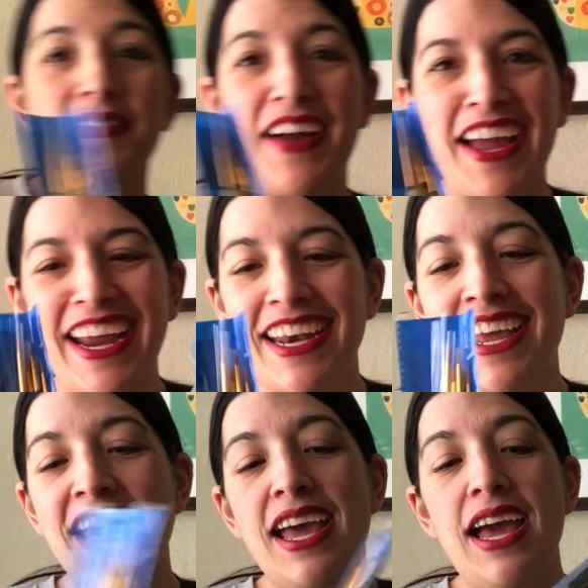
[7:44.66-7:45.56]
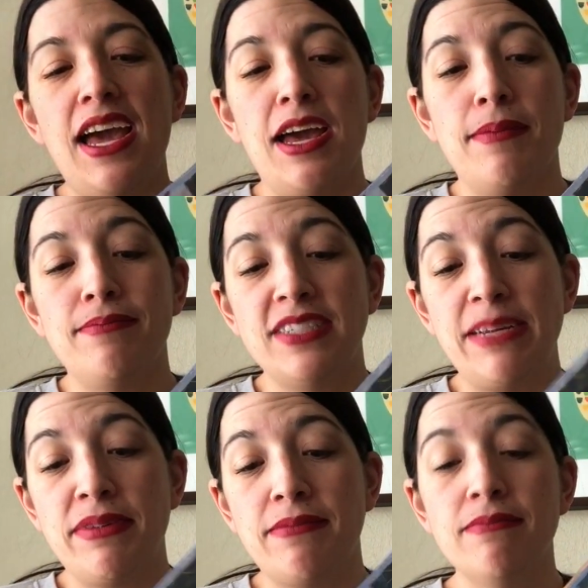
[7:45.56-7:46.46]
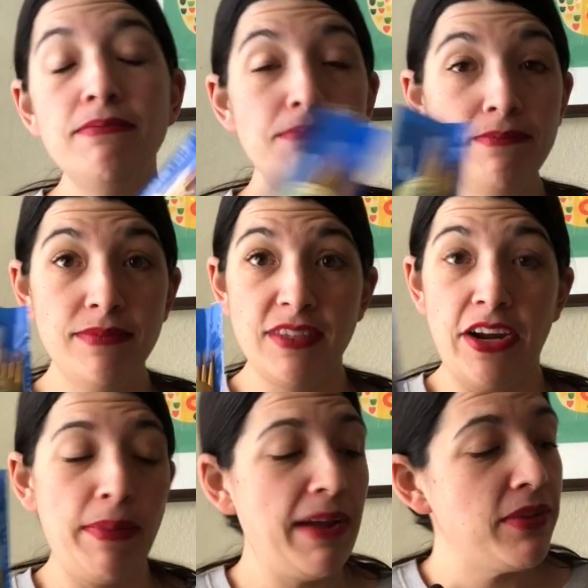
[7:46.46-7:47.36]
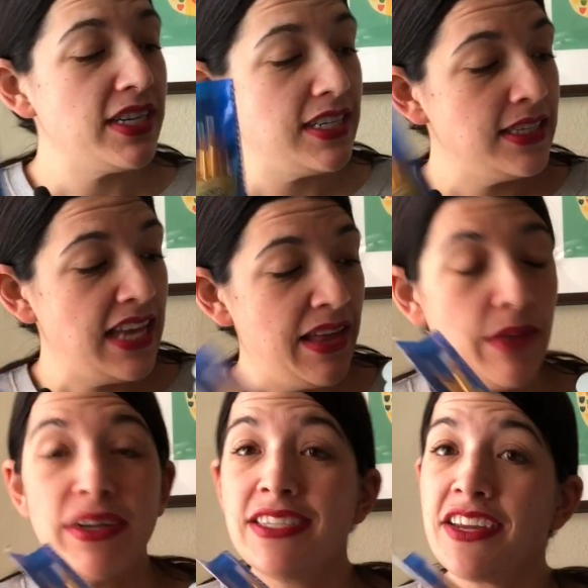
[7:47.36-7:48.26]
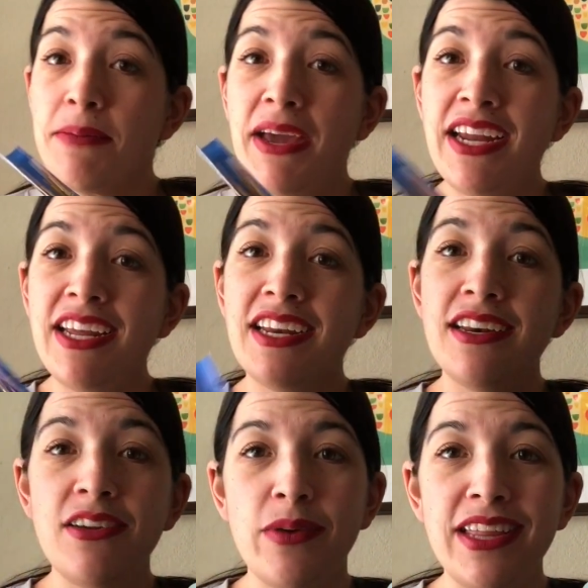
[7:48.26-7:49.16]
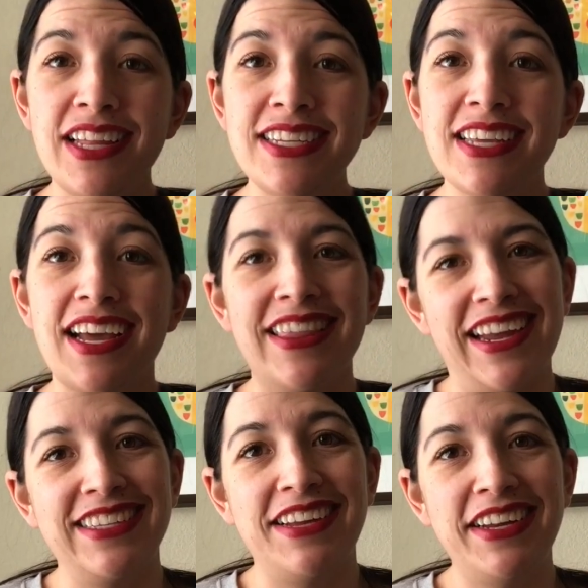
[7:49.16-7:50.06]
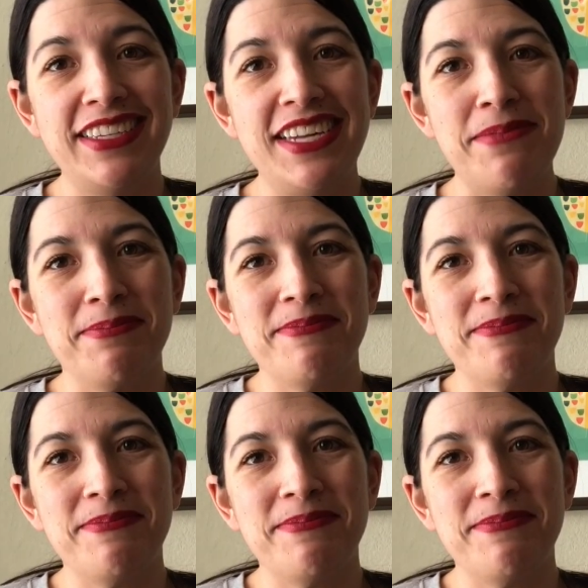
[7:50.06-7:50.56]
fine tipped paintbrushes, and then we're just going to paint in where the letters are, and that is our next step.